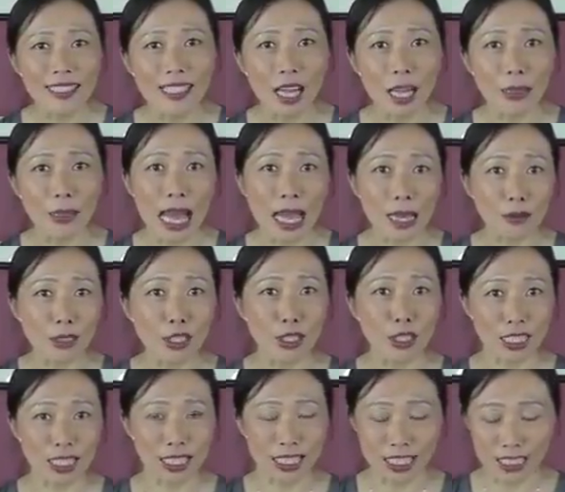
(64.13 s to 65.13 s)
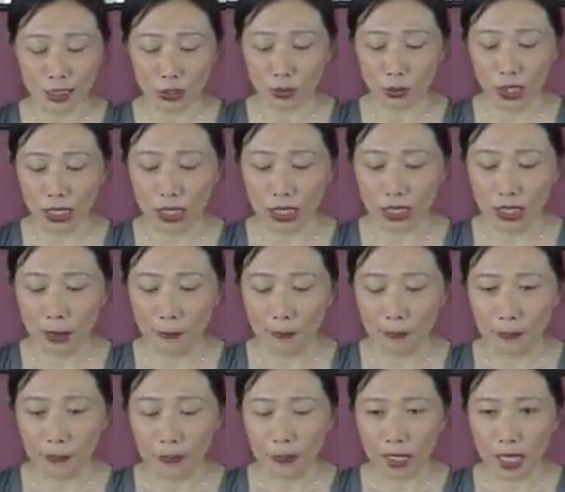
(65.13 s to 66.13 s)
I'm actually going to read
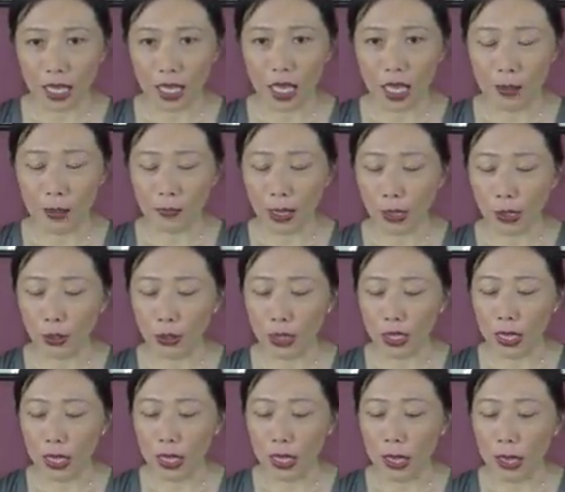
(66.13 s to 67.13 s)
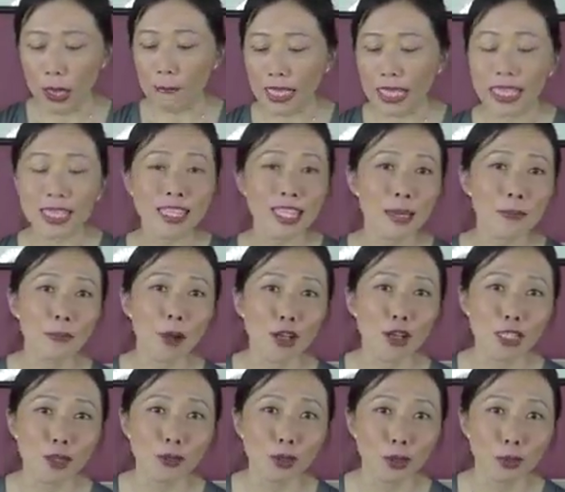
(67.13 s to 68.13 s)
about making the
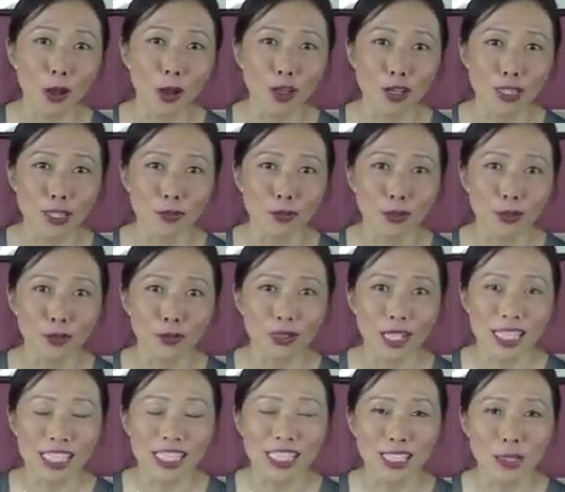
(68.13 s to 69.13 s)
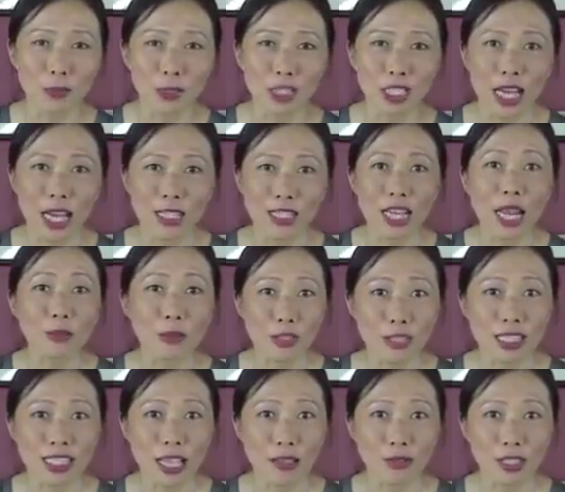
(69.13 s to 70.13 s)
impossible possible. That's chapter
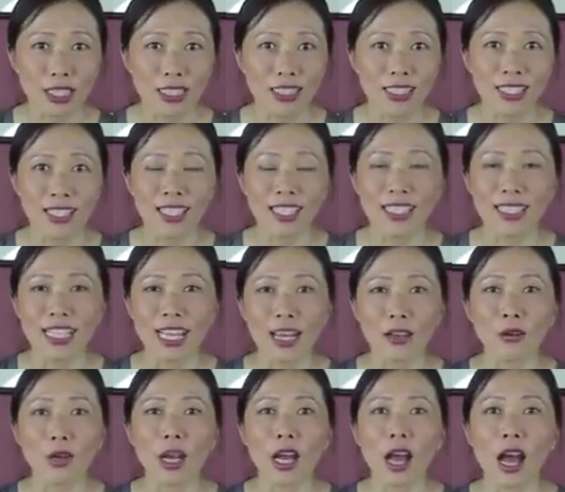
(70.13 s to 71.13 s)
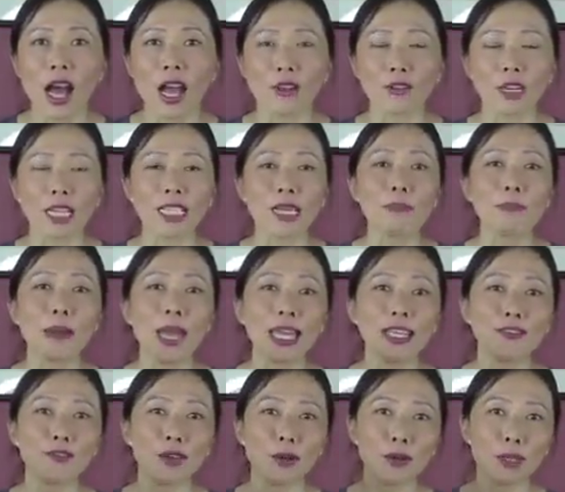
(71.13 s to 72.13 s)
7. Now, I recommend
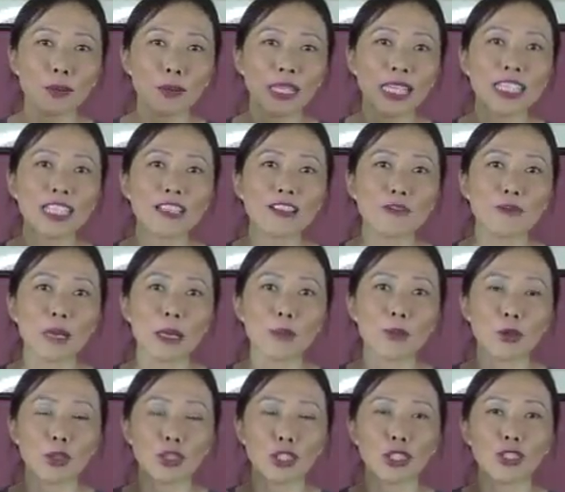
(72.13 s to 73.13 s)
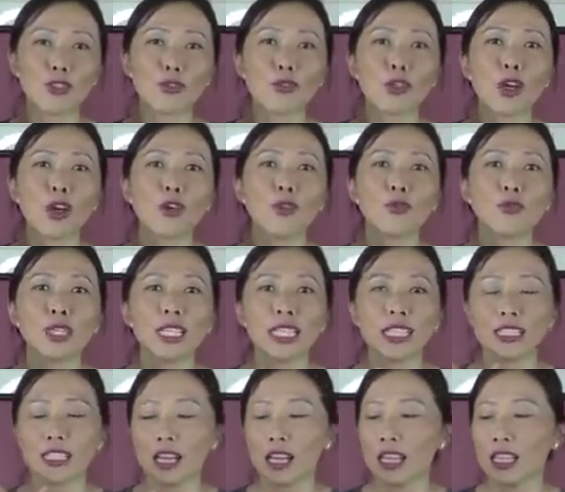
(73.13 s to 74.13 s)
from the beginning of my book to
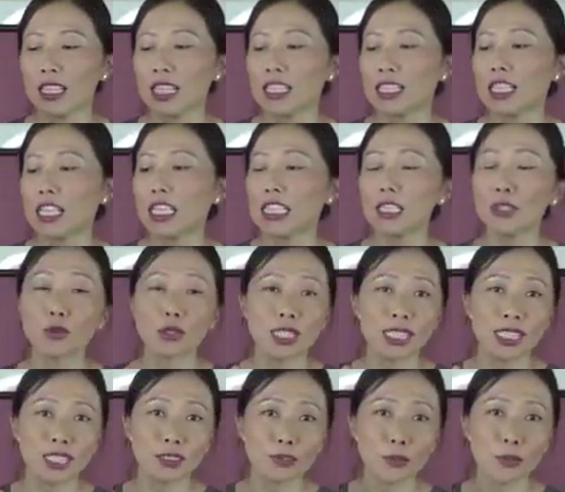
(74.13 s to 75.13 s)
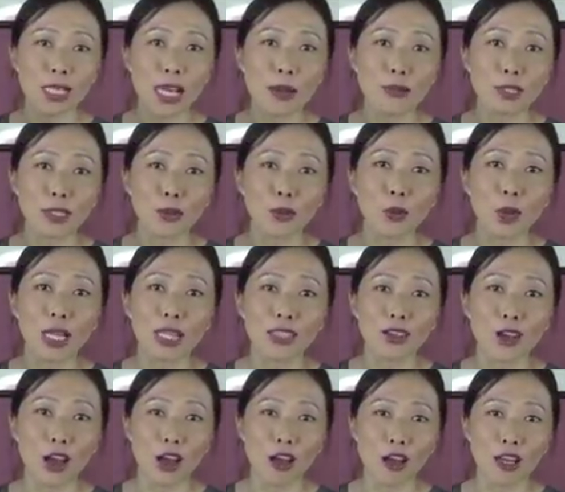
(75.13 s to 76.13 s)
read continuously from chapter 1
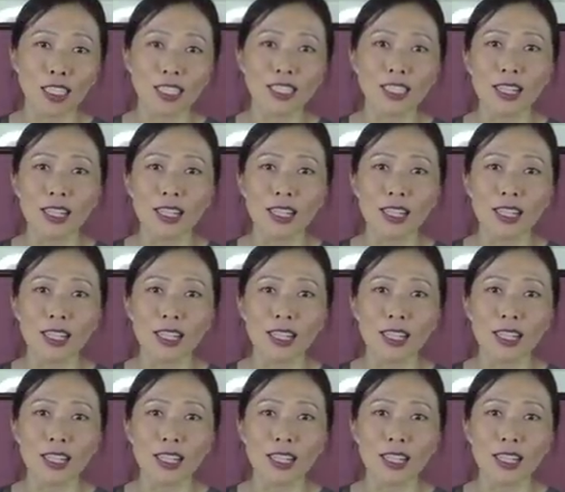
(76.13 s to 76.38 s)
on,